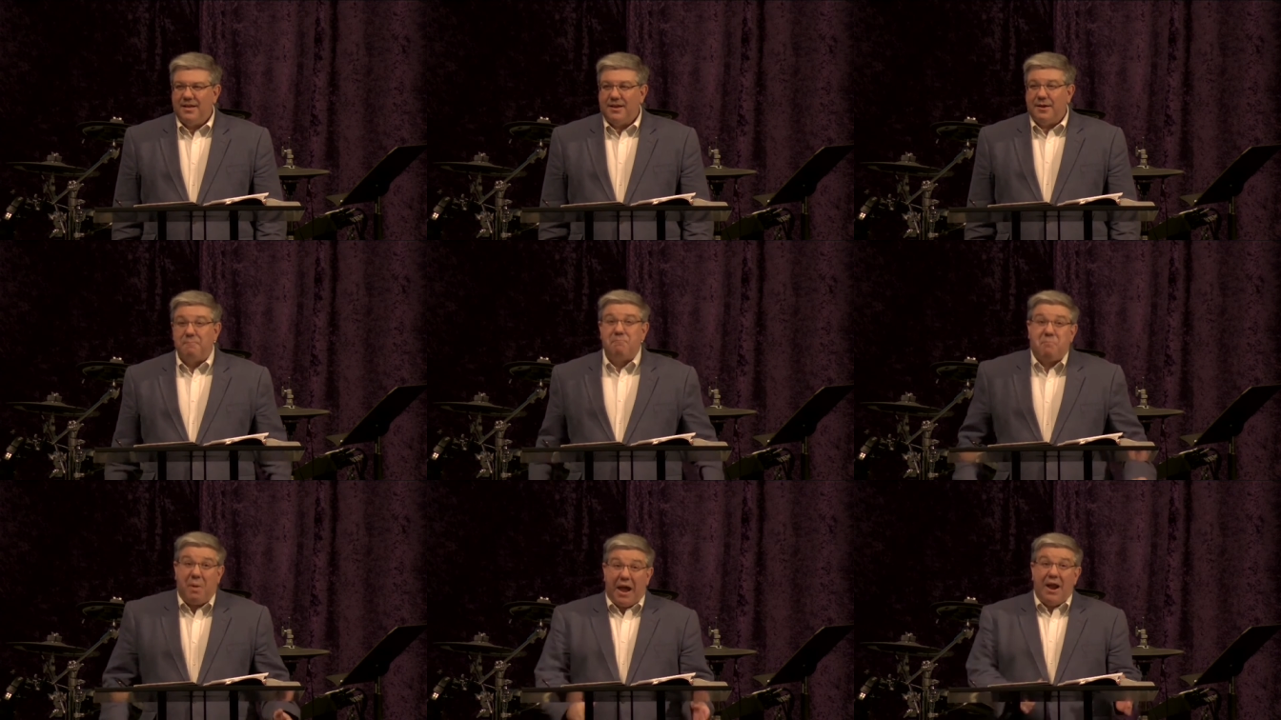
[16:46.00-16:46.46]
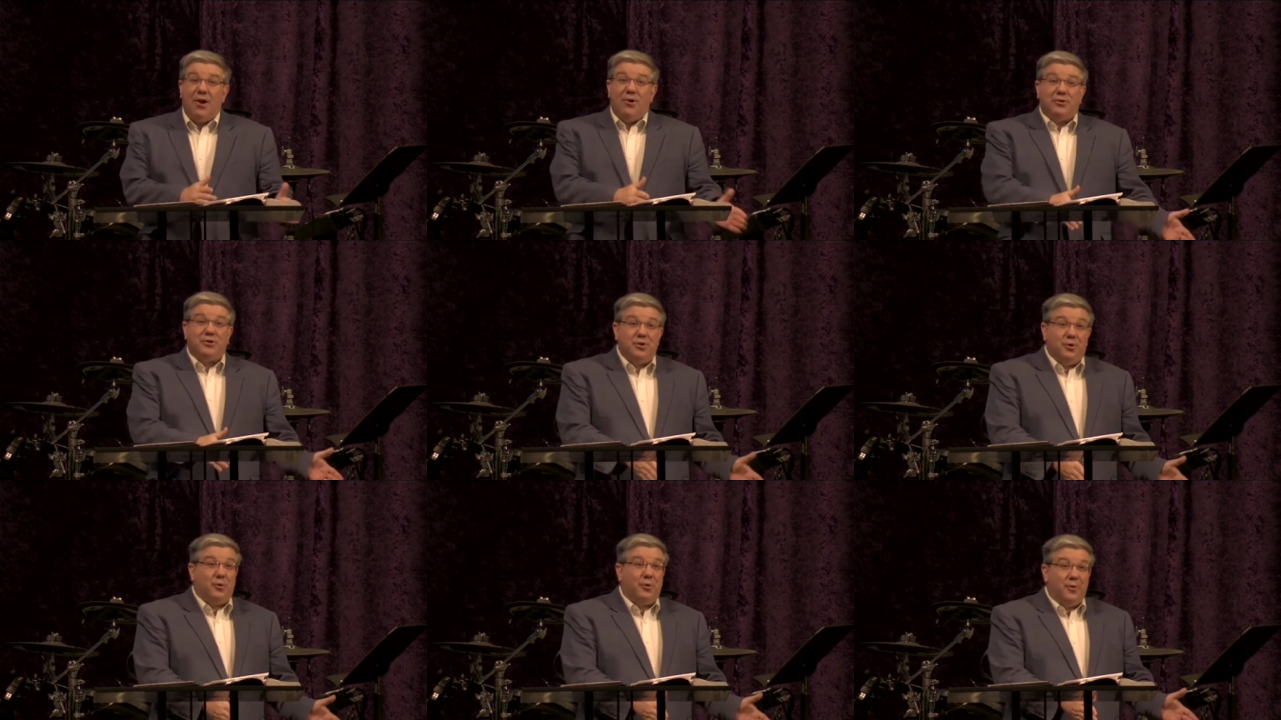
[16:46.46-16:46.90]

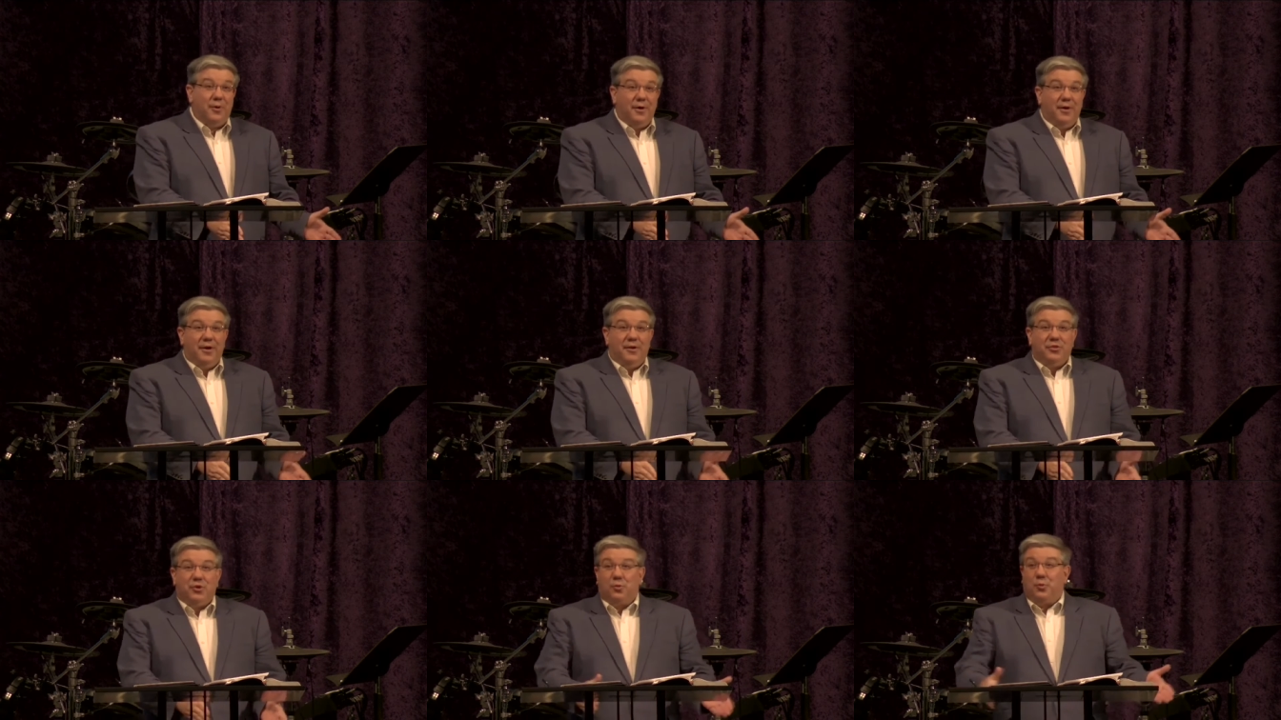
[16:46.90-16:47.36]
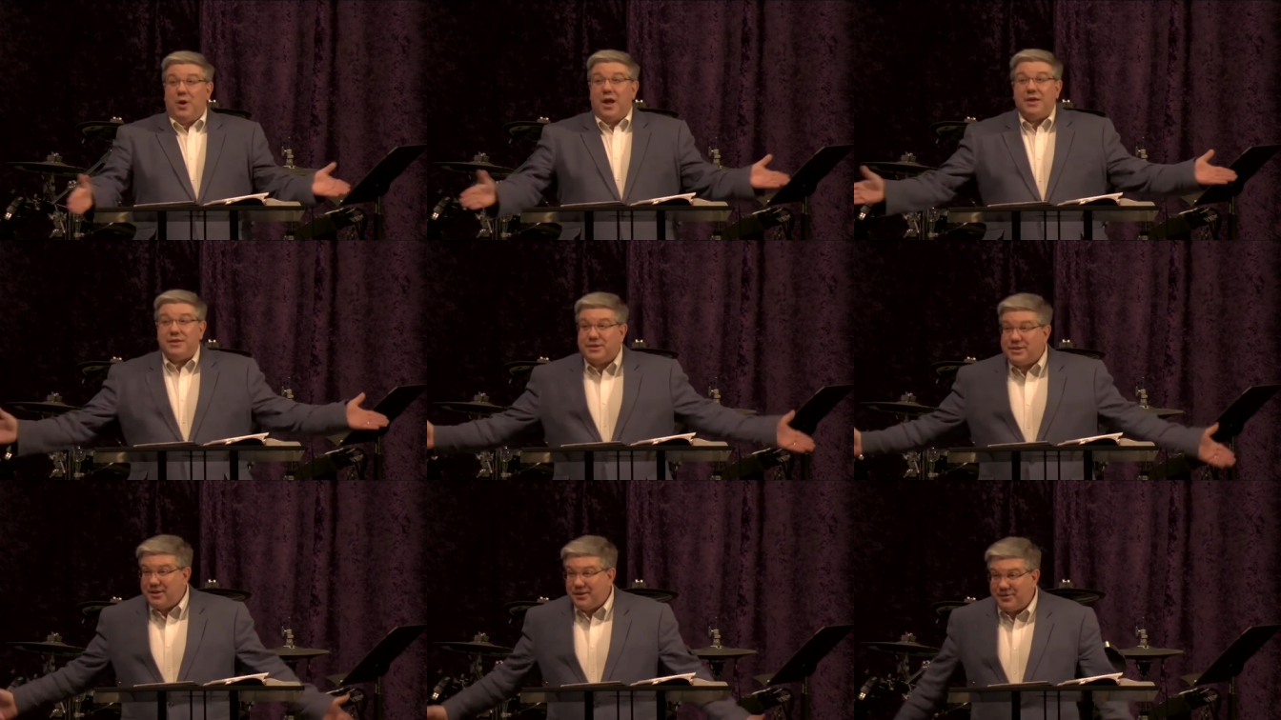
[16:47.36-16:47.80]
compared to the
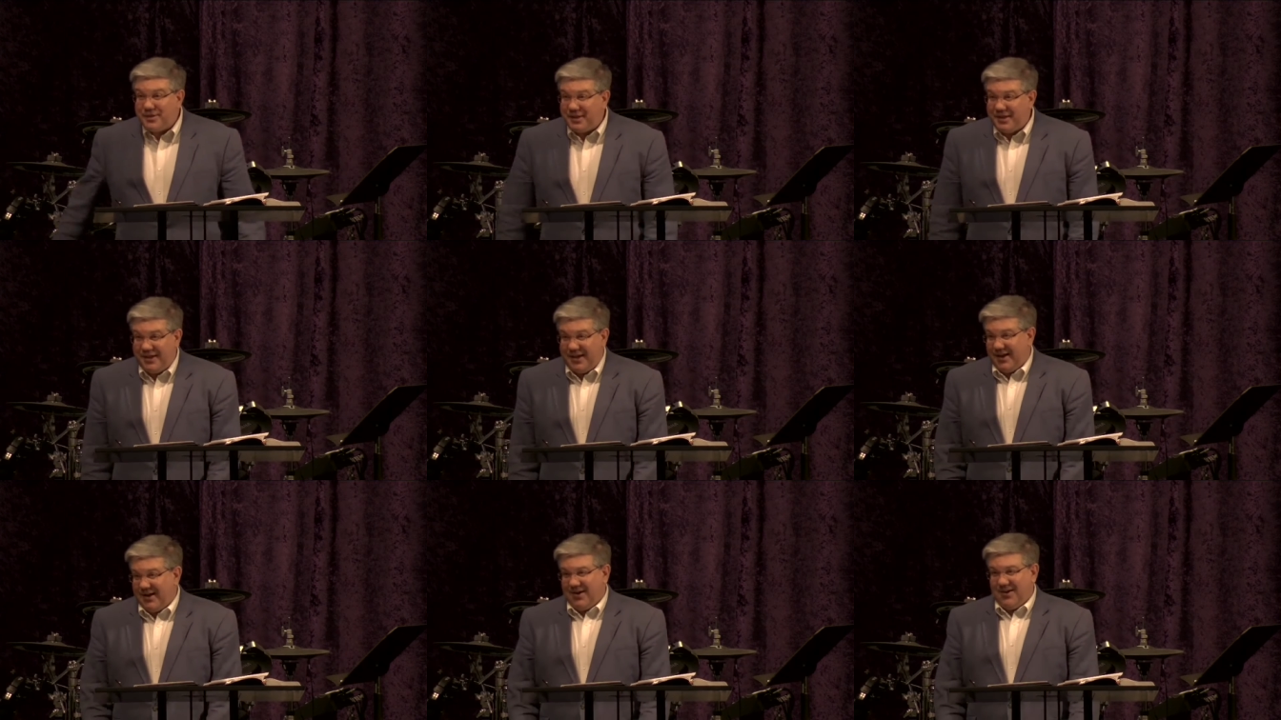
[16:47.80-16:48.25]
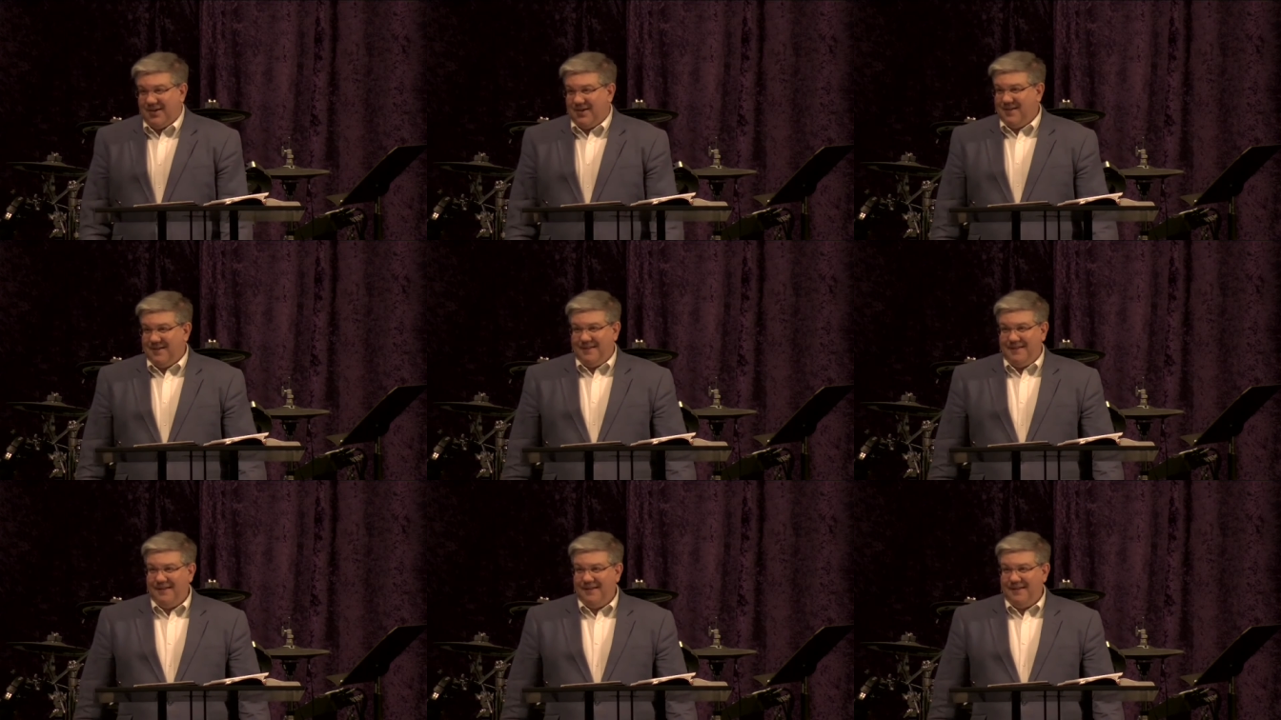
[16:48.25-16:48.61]
rest of the year.